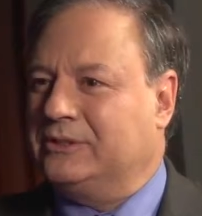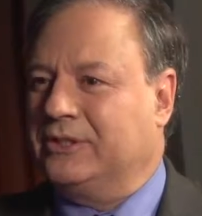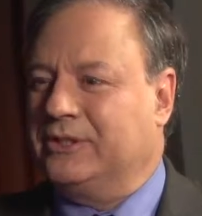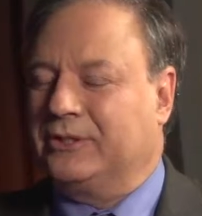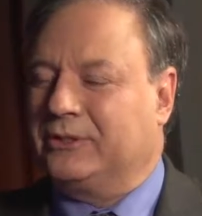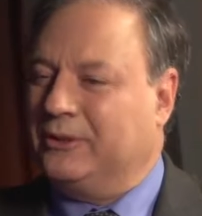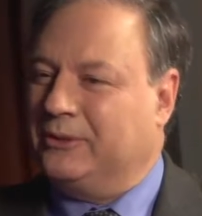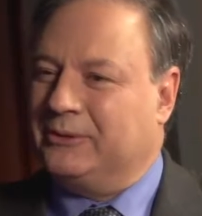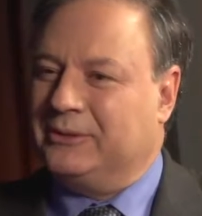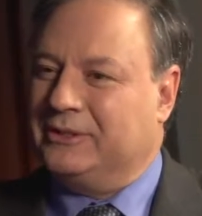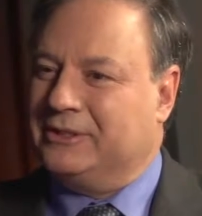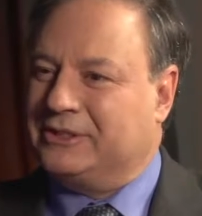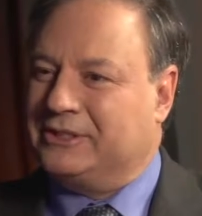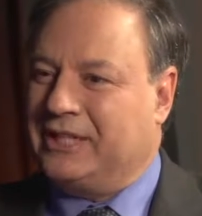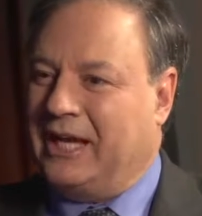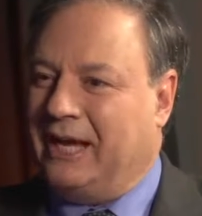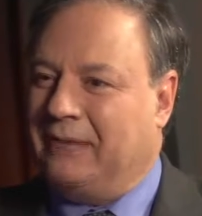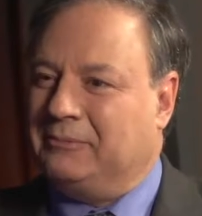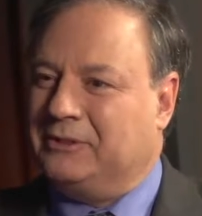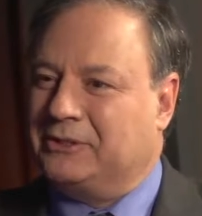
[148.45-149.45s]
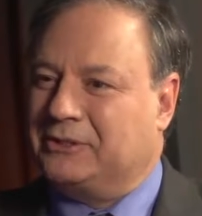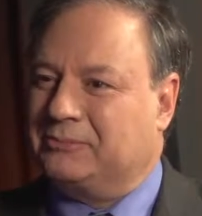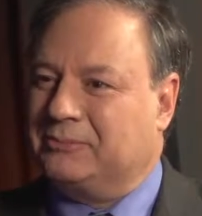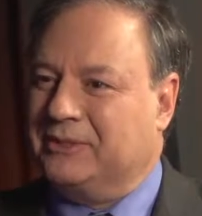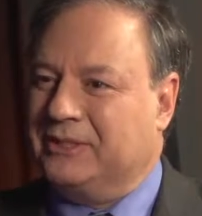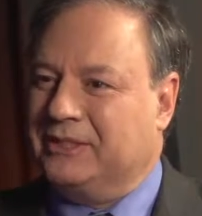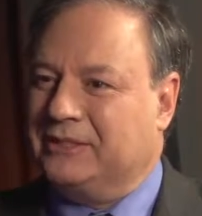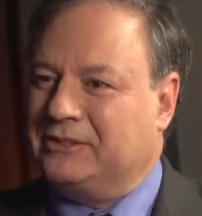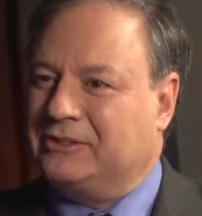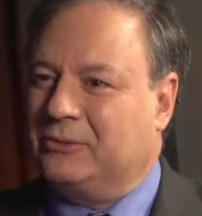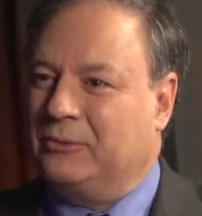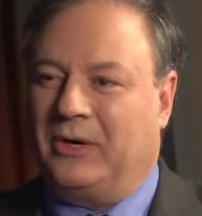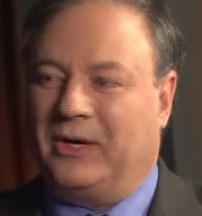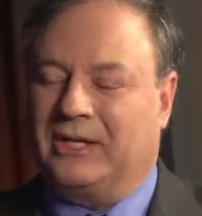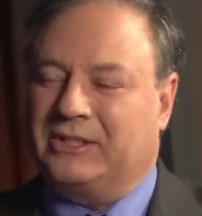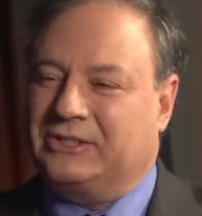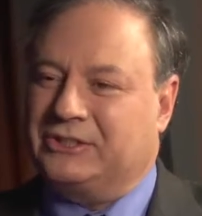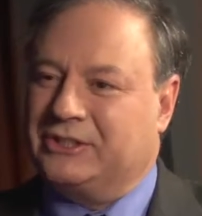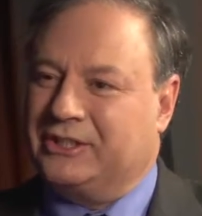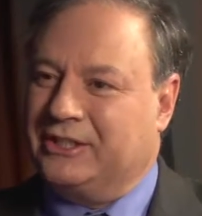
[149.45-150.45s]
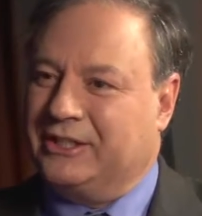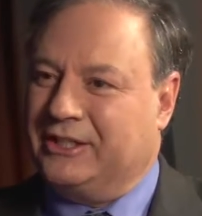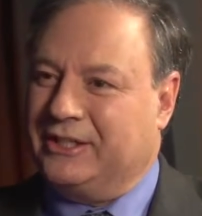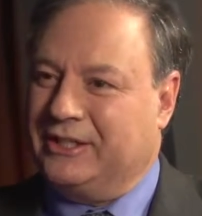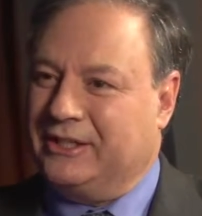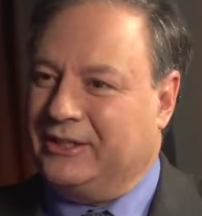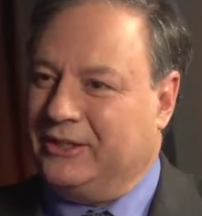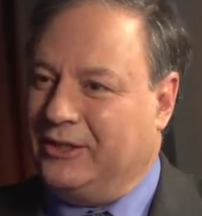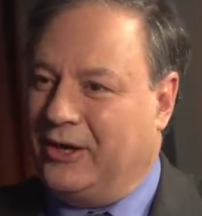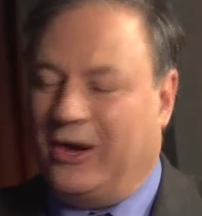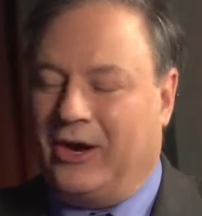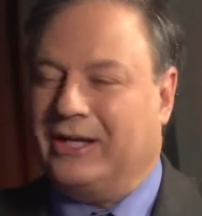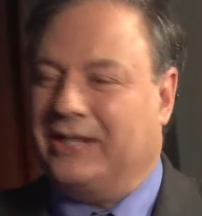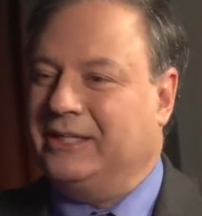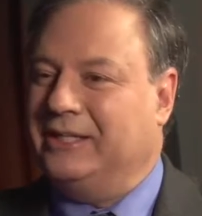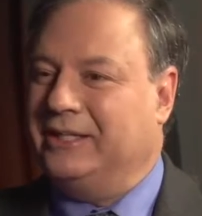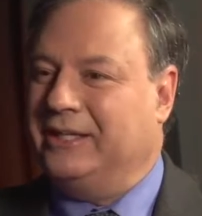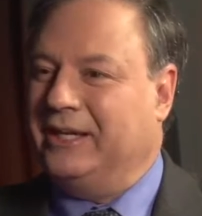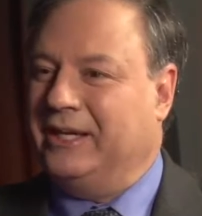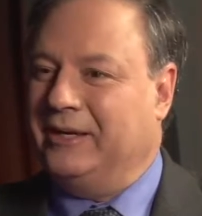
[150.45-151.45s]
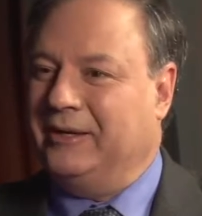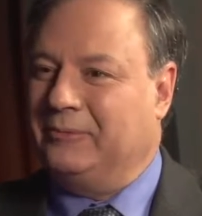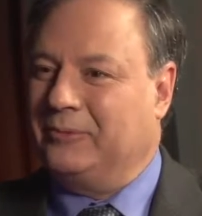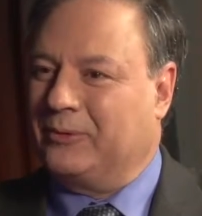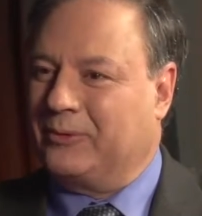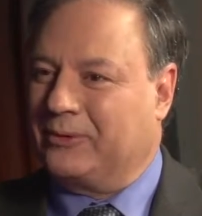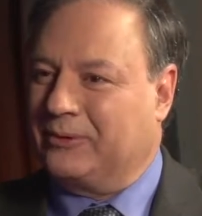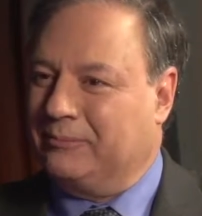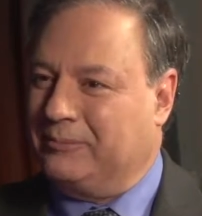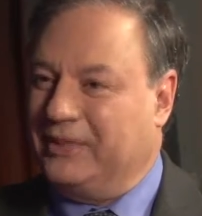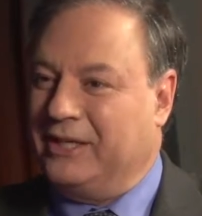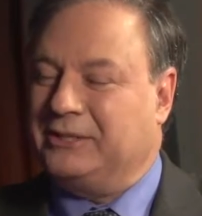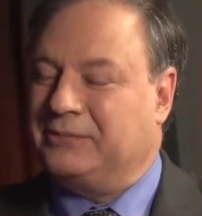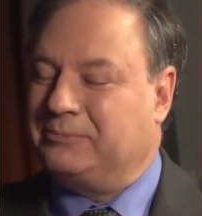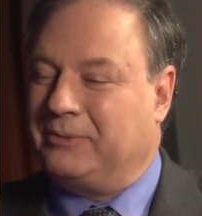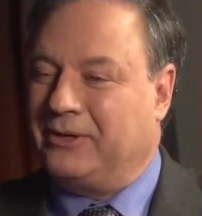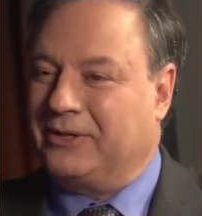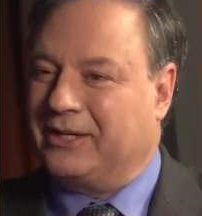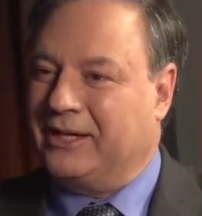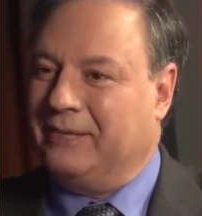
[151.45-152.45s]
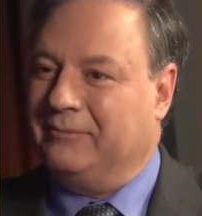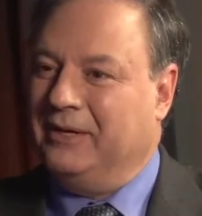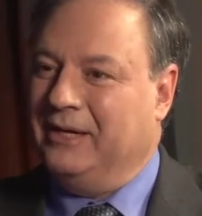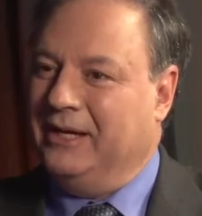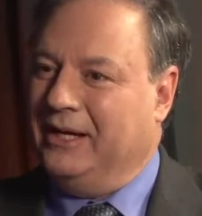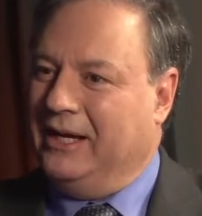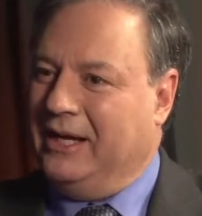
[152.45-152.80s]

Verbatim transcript: to their local establishment to watch a hockey game or a baseball game,